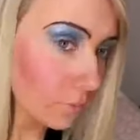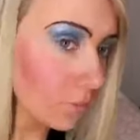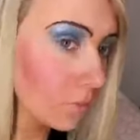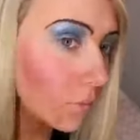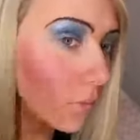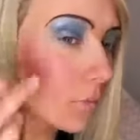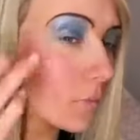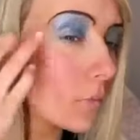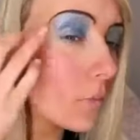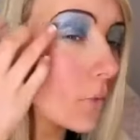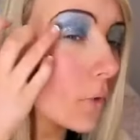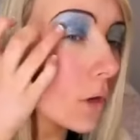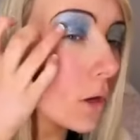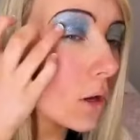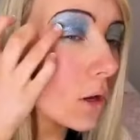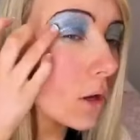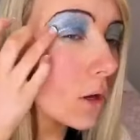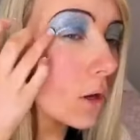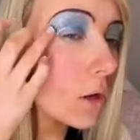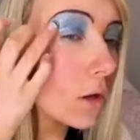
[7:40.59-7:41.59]

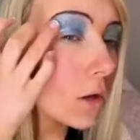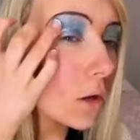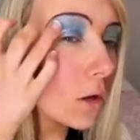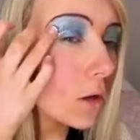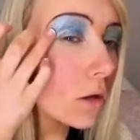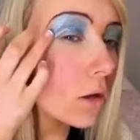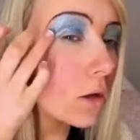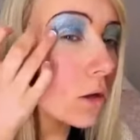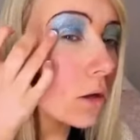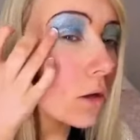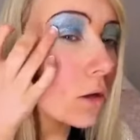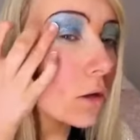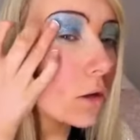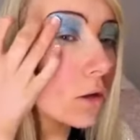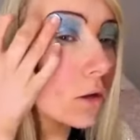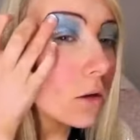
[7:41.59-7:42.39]
(silence)